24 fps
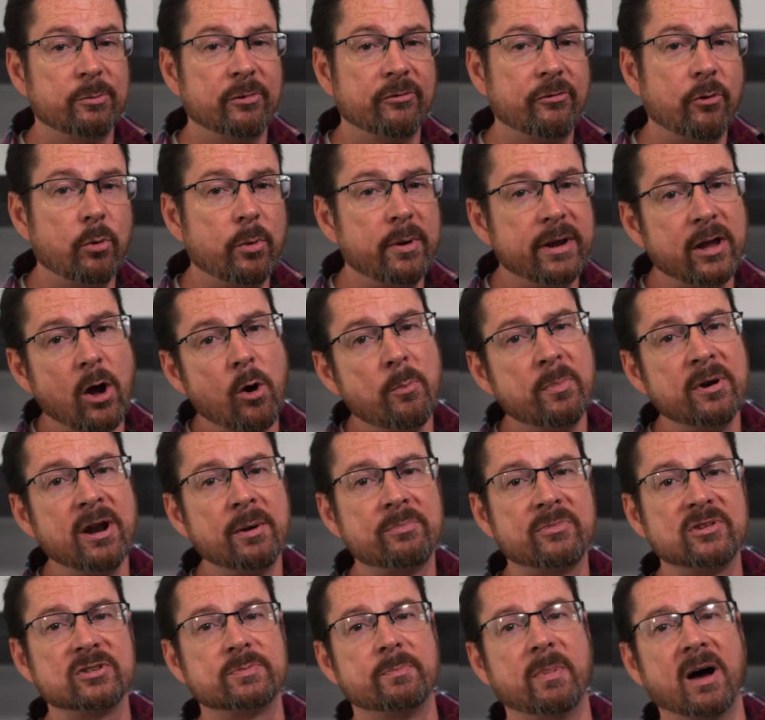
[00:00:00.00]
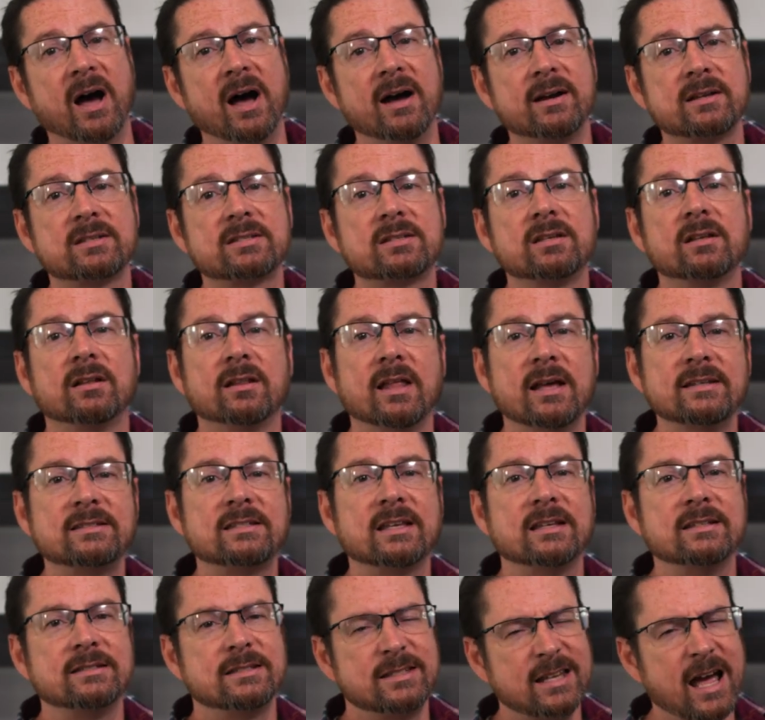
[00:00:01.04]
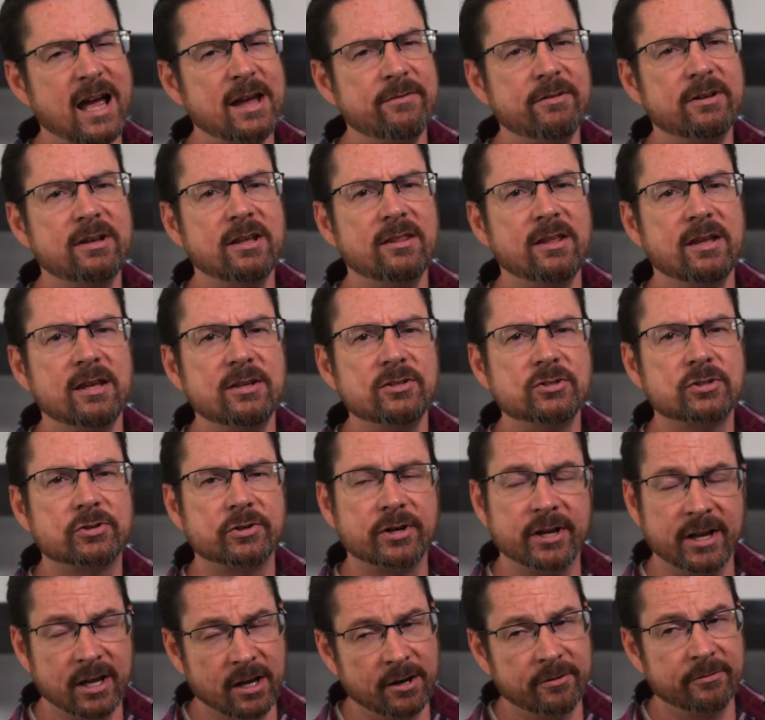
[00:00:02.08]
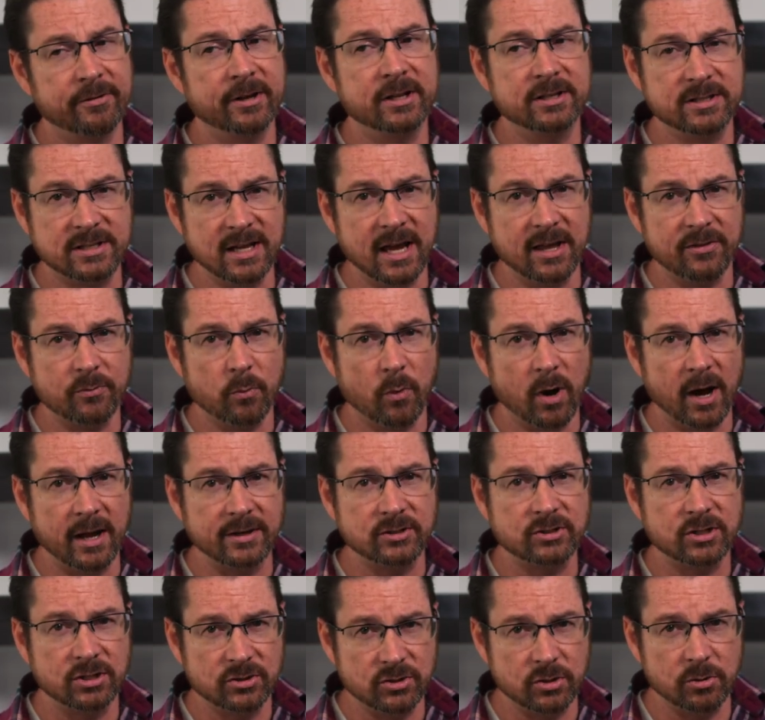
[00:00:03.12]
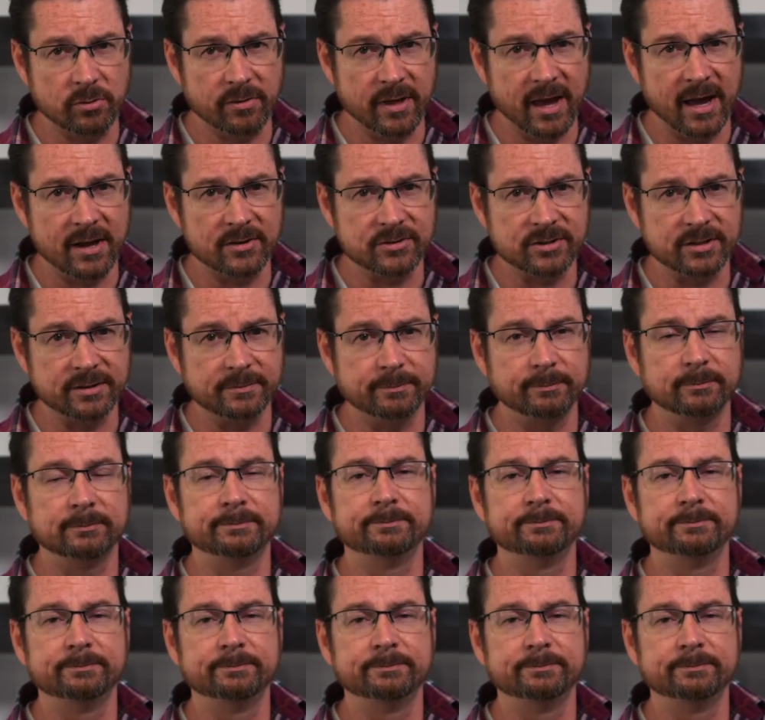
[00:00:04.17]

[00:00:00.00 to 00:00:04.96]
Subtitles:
before we open up this box, let's dive into the history of Deathwatch 2000.